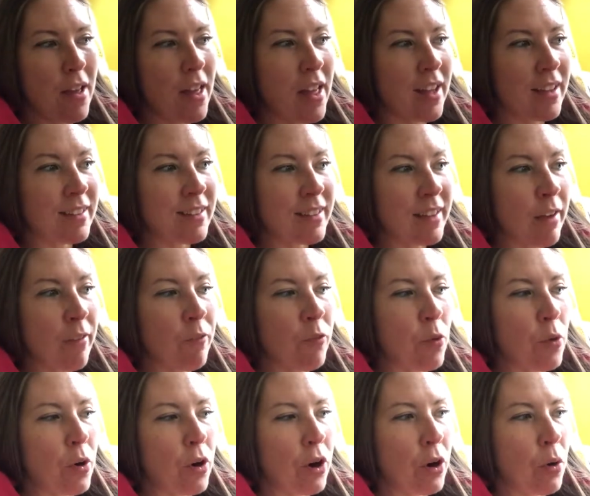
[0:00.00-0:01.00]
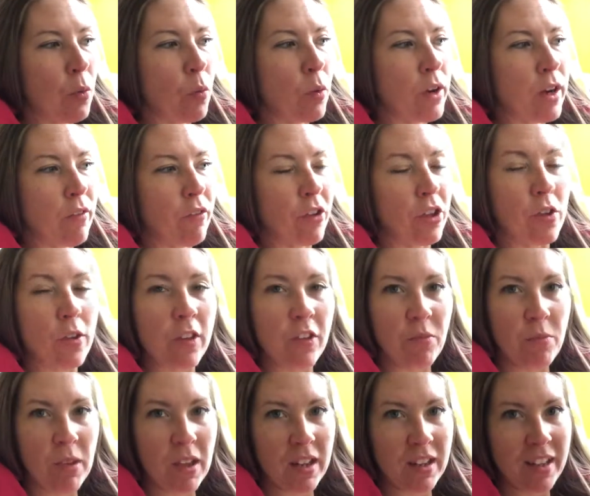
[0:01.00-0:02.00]
Except for whenever you
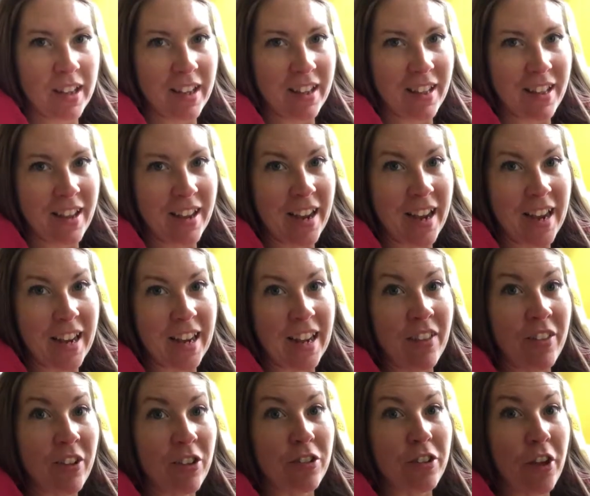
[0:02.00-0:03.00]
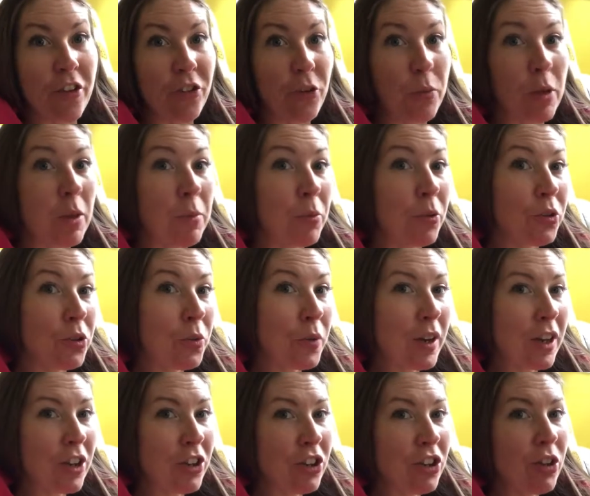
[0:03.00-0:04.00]
give me a deadline and there's other people doing
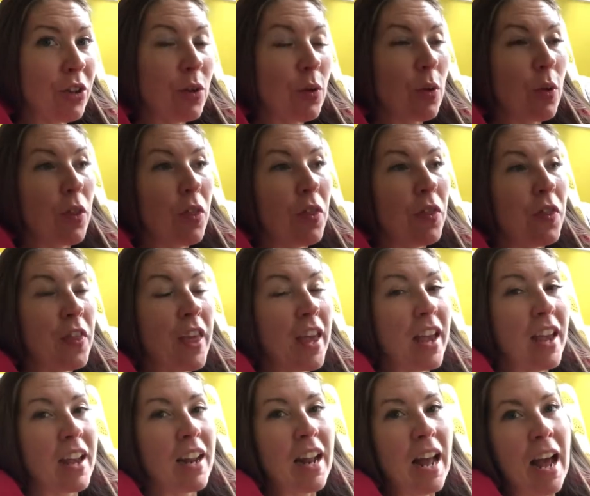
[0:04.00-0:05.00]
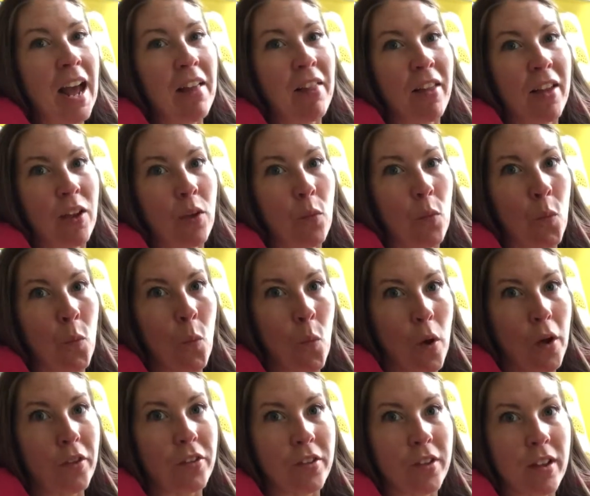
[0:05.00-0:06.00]
it too, then I like
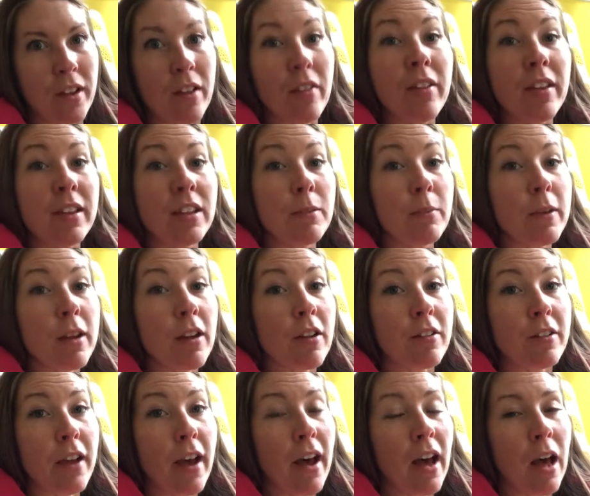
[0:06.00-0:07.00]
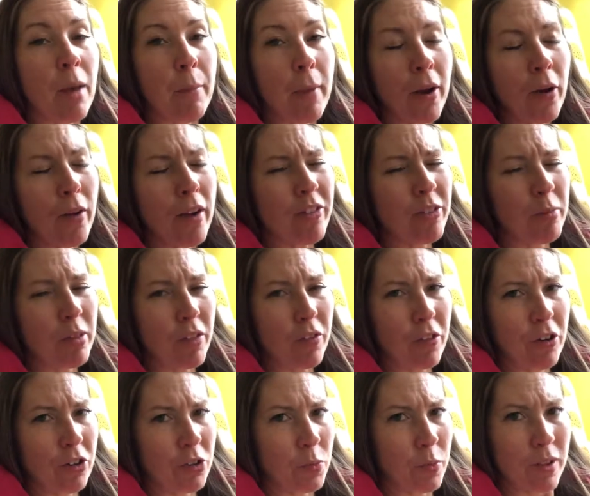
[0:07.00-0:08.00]
want to at least be on time. I don't have to be the
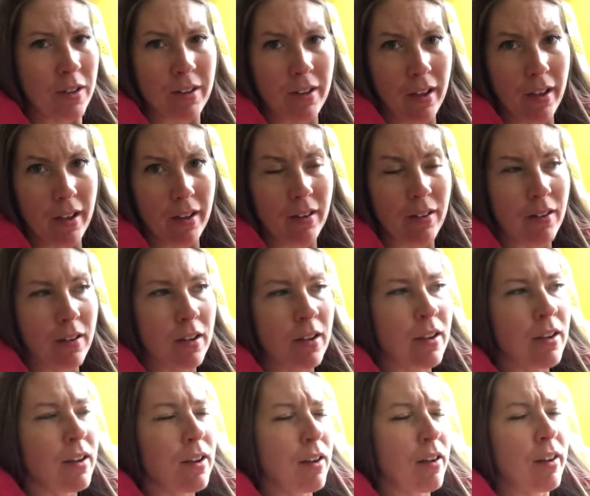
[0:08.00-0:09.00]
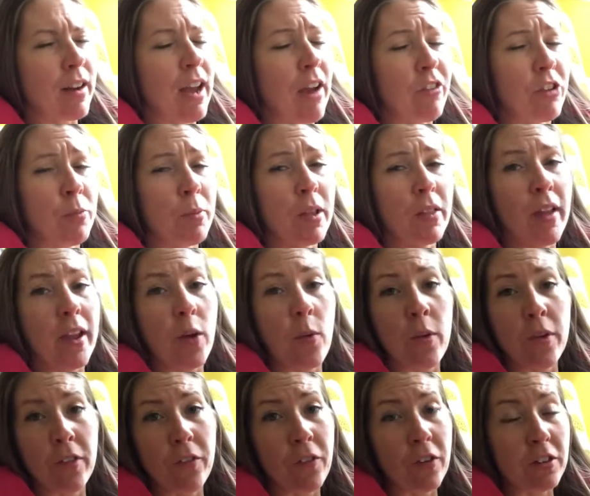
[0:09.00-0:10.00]
first one done. I don't have to be like
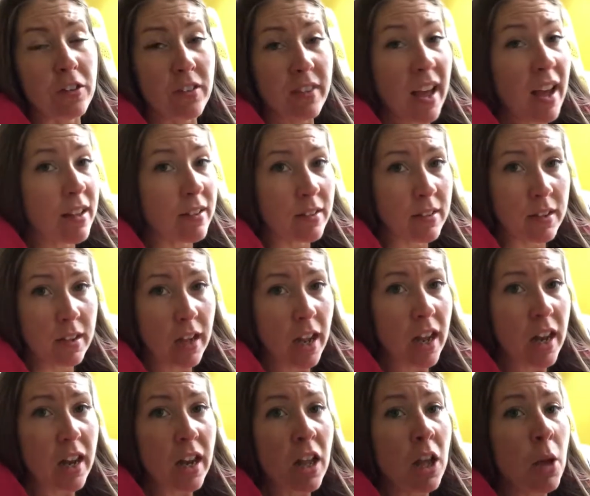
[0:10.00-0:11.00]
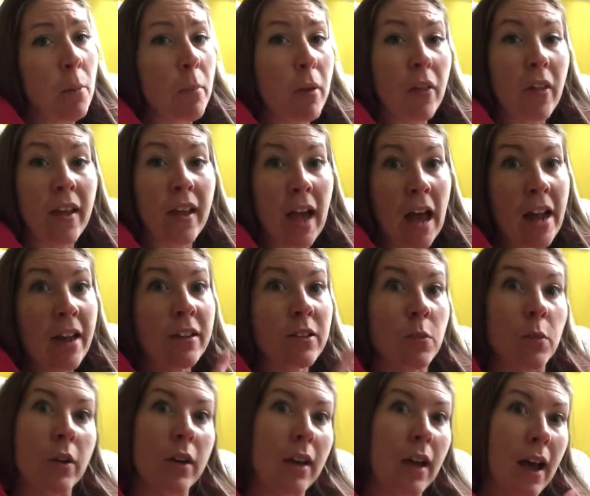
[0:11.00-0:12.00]
one of the first thousand done. But like I
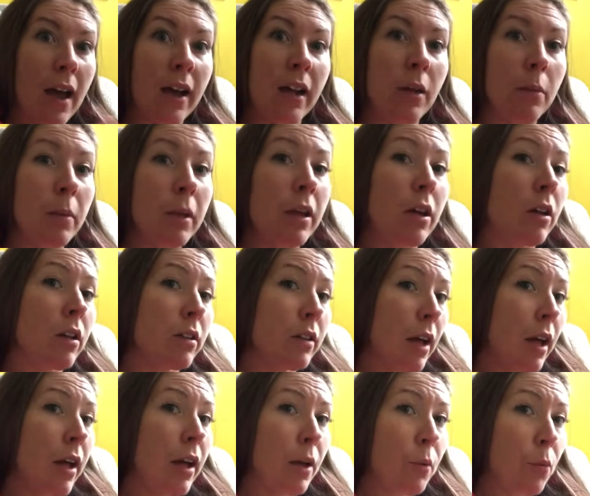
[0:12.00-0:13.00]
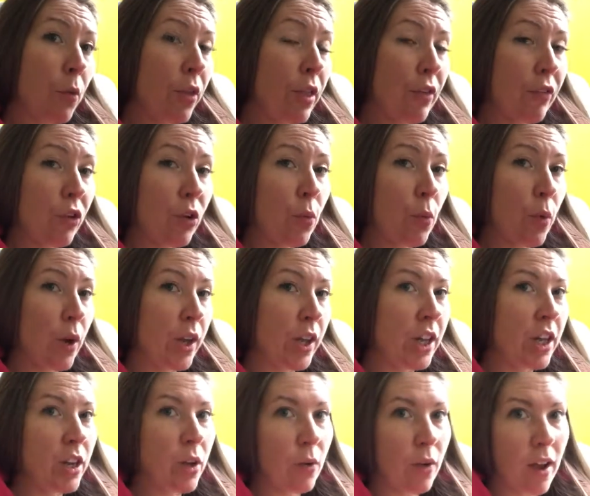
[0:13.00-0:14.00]
just want to kind of be on time with everyone,
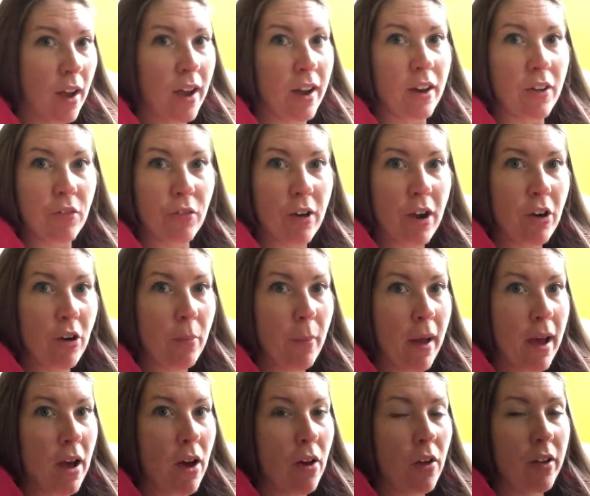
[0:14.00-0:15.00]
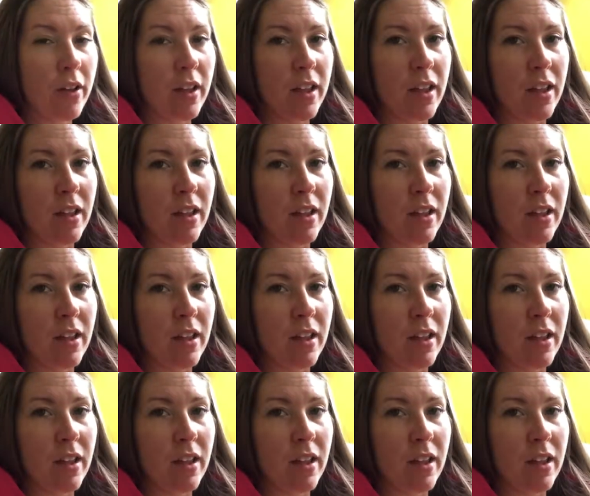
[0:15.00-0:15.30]
you know, kind of roundabout,